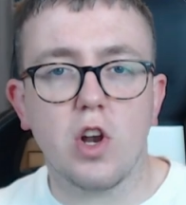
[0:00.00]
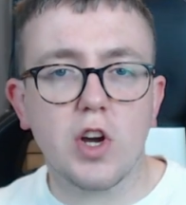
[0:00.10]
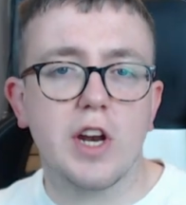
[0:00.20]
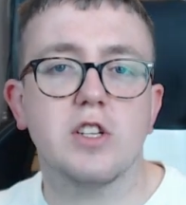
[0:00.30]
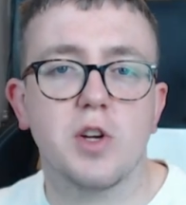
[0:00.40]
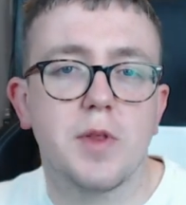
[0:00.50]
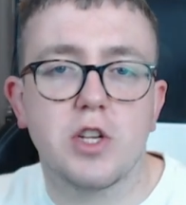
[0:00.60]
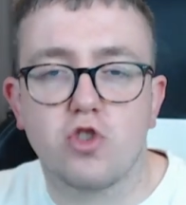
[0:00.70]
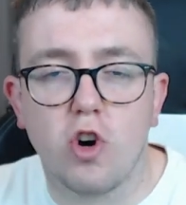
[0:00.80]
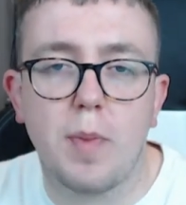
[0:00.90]
looking at some of
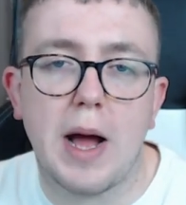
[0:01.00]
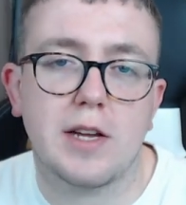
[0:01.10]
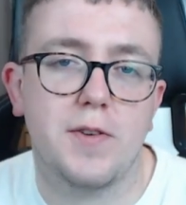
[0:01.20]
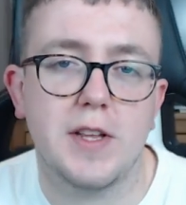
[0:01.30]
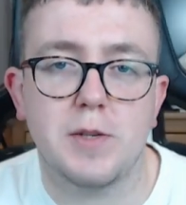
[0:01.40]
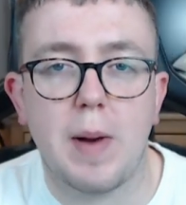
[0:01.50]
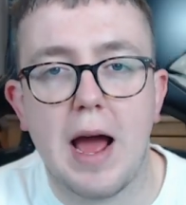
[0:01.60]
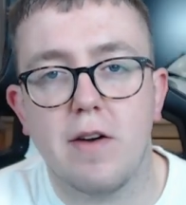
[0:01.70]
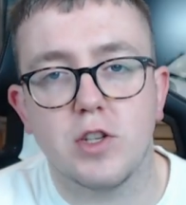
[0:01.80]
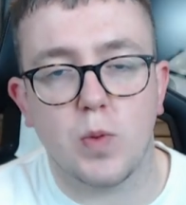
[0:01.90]
the drawbacks for this
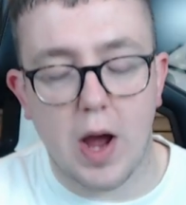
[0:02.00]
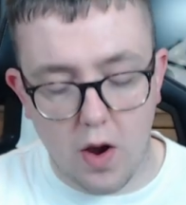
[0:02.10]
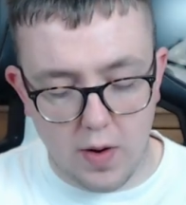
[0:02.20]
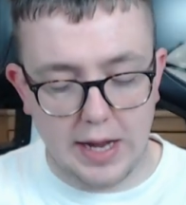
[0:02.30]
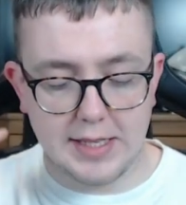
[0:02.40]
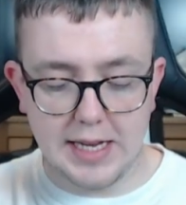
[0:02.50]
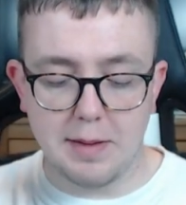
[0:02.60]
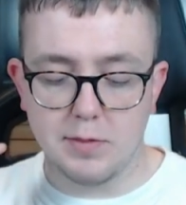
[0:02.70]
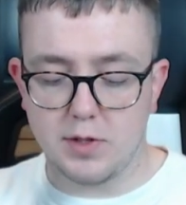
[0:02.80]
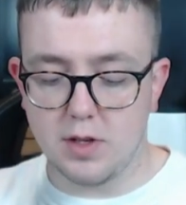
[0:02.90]
player as well, he
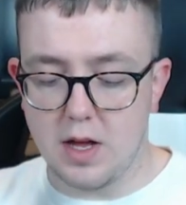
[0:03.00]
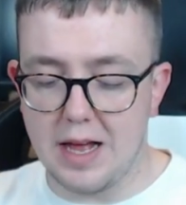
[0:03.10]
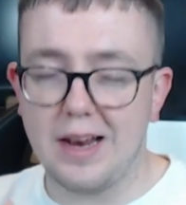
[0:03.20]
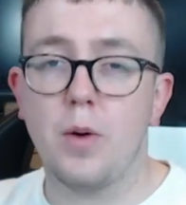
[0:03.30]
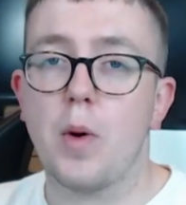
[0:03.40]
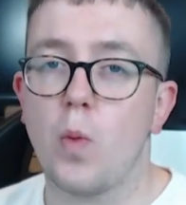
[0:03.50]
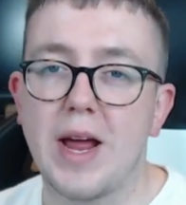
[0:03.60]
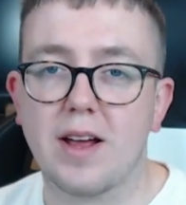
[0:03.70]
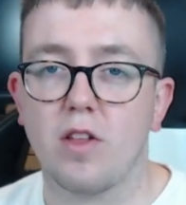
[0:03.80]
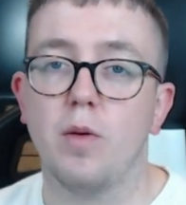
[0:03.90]
seems a little bit
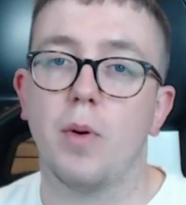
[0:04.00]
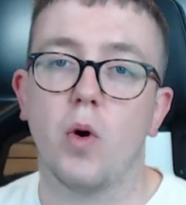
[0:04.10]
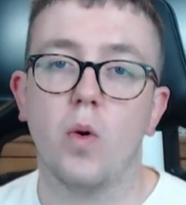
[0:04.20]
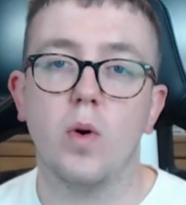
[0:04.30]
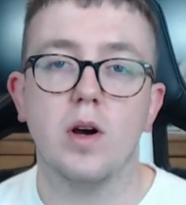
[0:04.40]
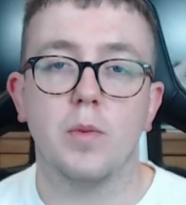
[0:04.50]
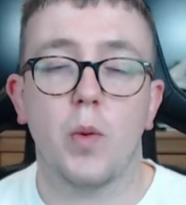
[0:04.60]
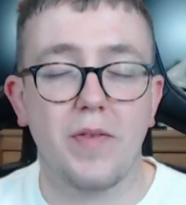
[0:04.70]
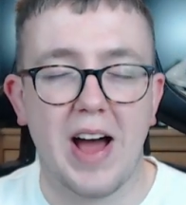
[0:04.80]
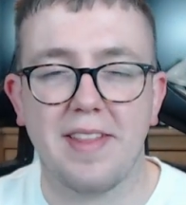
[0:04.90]
weak on the ball, but
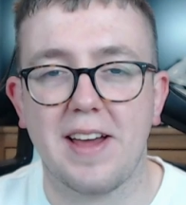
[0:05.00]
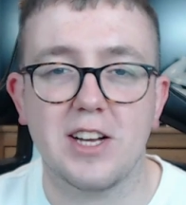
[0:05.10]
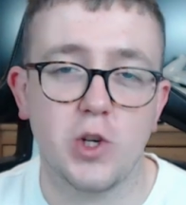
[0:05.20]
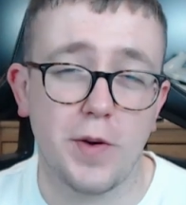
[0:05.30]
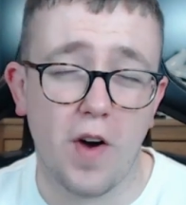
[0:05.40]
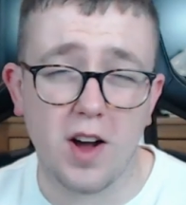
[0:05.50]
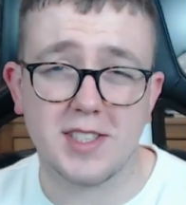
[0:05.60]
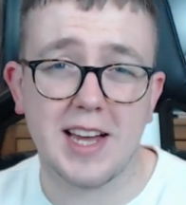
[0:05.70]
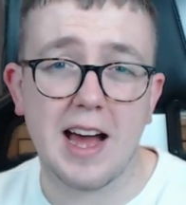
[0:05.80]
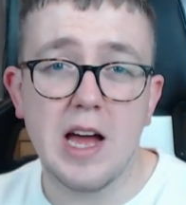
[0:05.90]
we've had that issue with
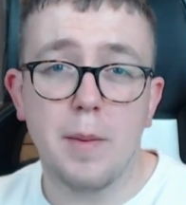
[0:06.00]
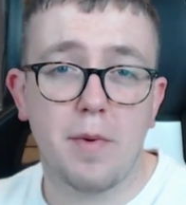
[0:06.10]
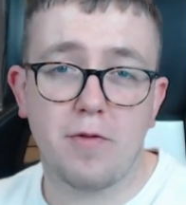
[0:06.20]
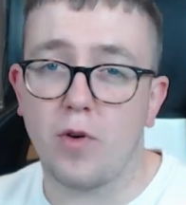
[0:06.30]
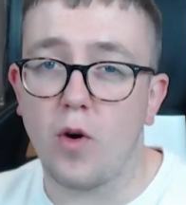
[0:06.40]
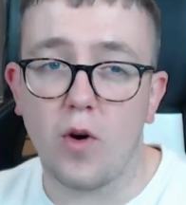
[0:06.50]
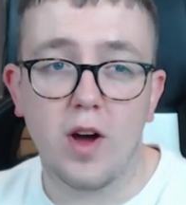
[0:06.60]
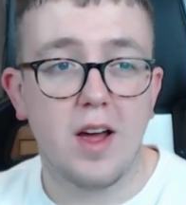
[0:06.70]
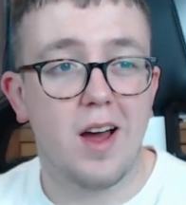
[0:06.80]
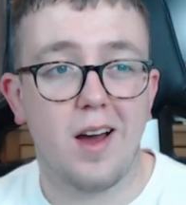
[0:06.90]
Hutter before,
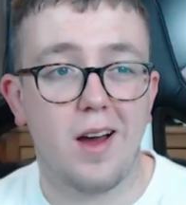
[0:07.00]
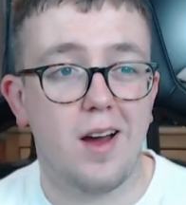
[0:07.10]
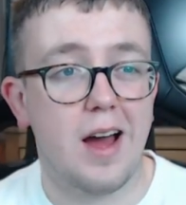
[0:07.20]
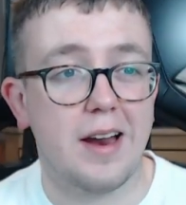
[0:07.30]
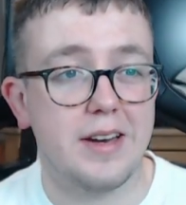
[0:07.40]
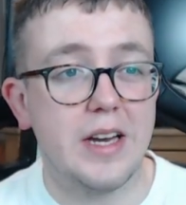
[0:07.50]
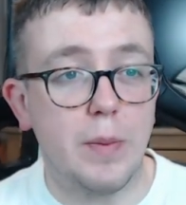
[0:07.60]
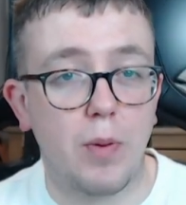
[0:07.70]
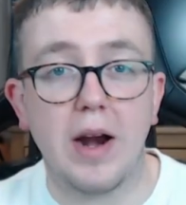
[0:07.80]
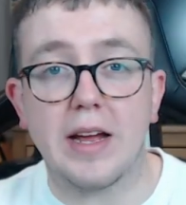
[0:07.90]
uh, and you're
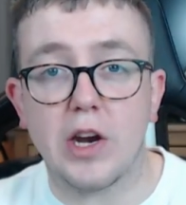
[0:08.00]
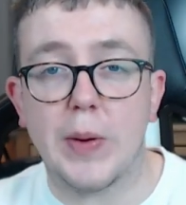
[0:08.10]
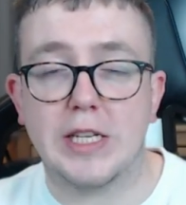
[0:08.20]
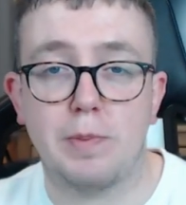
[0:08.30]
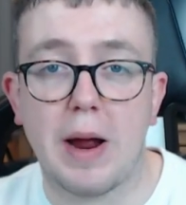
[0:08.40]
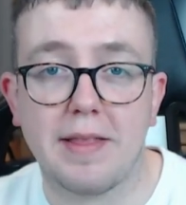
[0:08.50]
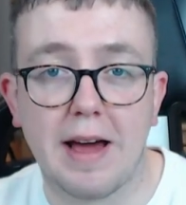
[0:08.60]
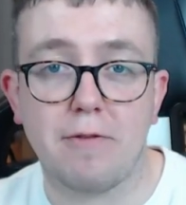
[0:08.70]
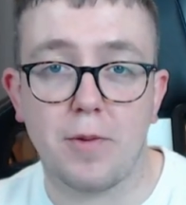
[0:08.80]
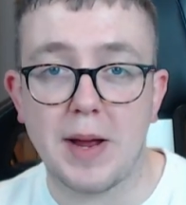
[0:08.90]
probably going to expect
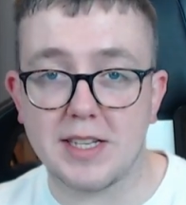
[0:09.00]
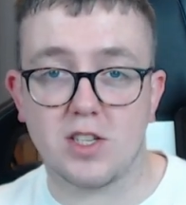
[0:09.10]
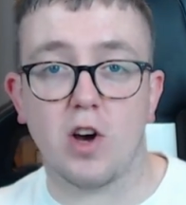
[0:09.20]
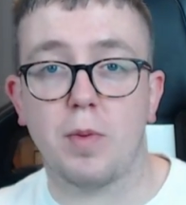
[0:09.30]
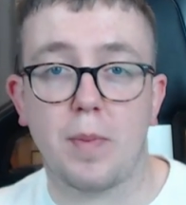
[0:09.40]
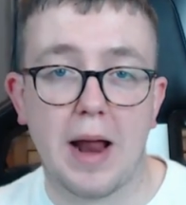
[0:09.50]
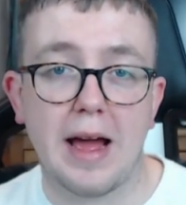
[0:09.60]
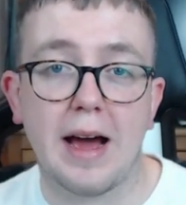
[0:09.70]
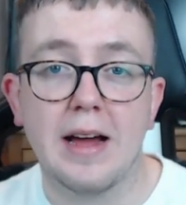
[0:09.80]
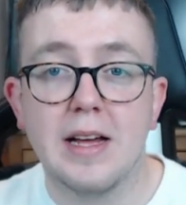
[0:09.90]
that from his type of
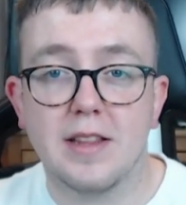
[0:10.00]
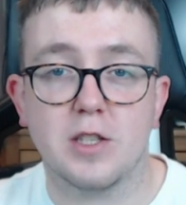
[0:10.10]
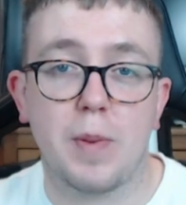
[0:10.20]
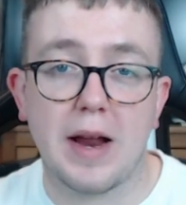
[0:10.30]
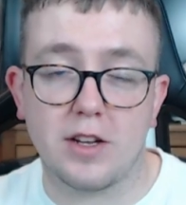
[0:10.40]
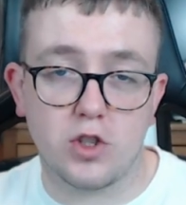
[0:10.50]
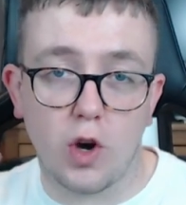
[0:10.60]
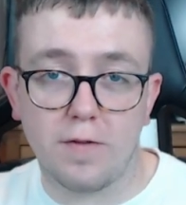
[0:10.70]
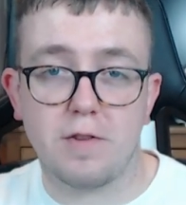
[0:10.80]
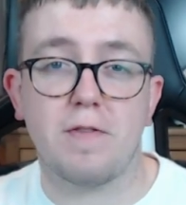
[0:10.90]
player that's playing a
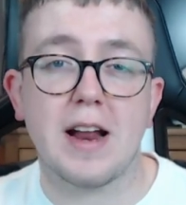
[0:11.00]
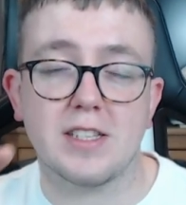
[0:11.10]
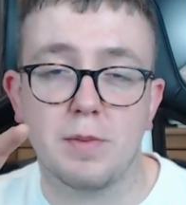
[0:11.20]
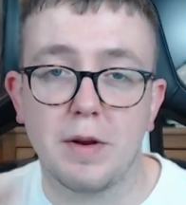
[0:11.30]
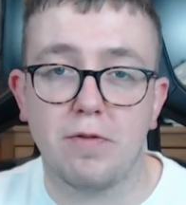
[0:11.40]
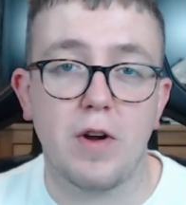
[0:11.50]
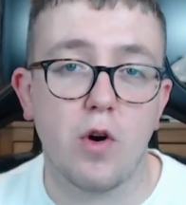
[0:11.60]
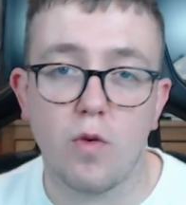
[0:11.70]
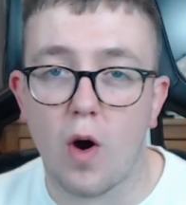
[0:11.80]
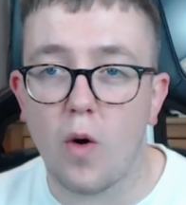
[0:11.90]
sort of advanced
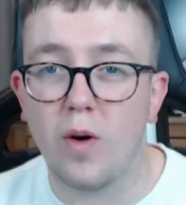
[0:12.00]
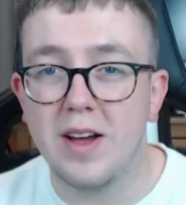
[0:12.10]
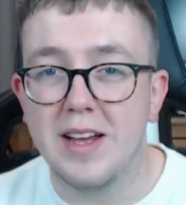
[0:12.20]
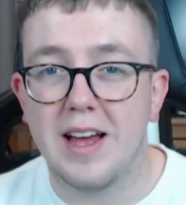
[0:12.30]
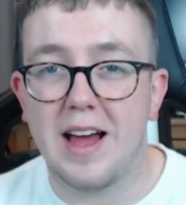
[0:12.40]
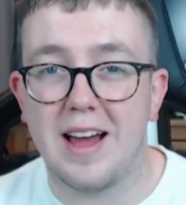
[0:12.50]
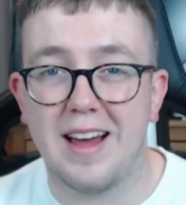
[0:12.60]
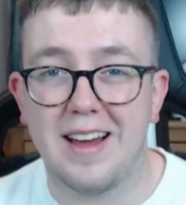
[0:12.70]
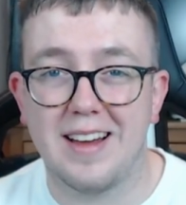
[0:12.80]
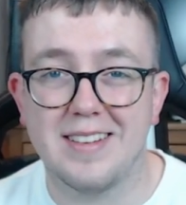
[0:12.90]
midfield role.
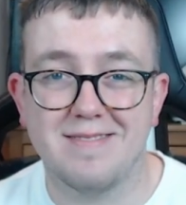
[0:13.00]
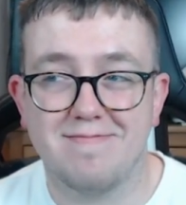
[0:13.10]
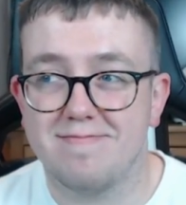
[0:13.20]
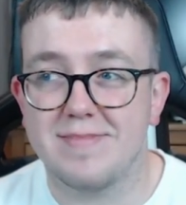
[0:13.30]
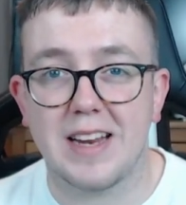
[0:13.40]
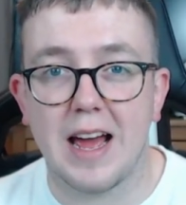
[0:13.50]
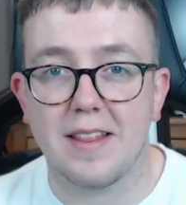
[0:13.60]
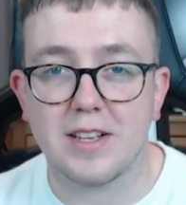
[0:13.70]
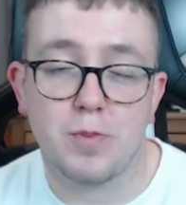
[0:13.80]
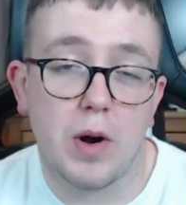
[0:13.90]
Uh, yeah,
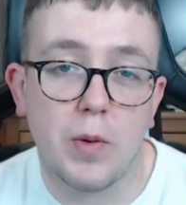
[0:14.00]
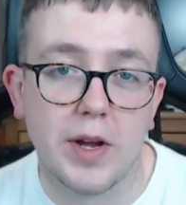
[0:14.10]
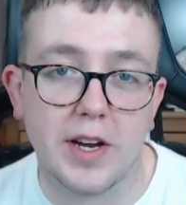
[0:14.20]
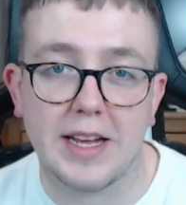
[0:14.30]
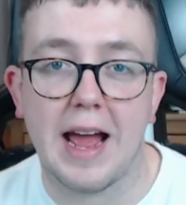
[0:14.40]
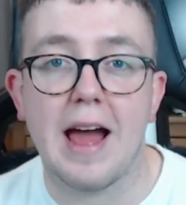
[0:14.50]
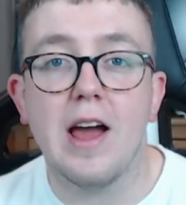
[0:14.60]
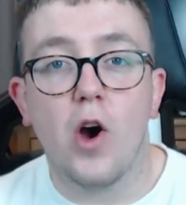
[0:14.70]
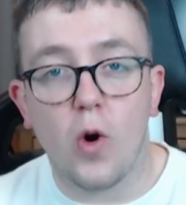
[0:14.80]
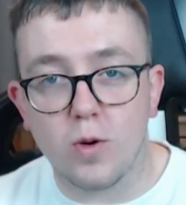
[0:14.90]
that's probably what you're going to get.
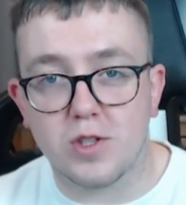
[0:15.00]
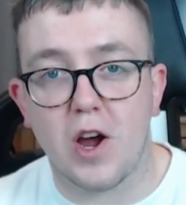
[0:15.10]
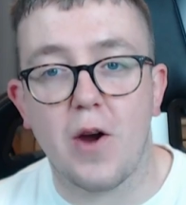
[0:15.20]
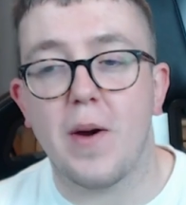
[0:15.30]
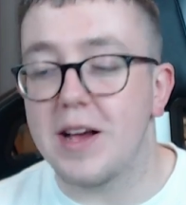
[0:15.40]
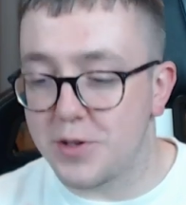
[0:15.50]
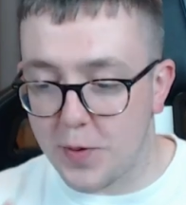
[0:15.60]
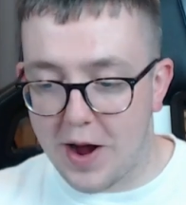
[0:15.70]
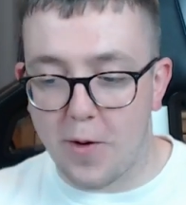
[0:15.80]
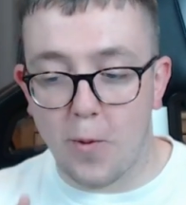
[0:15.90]
Also, as
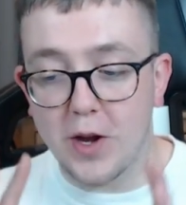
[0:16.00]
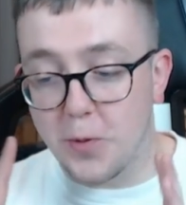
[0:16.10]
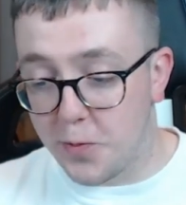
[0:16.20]
well, what you